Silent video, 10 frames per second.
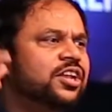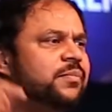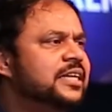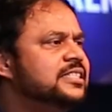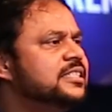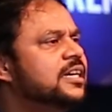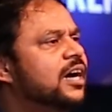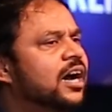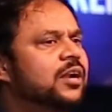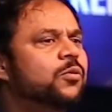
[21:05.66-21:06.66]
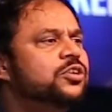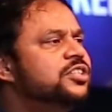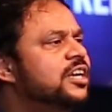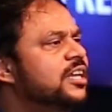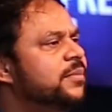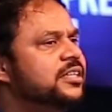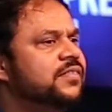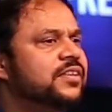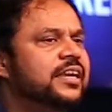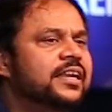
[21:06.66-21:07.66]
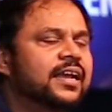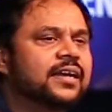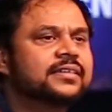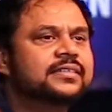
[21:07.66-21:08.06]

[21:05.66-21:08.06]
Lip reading: image or an original image of Genelia?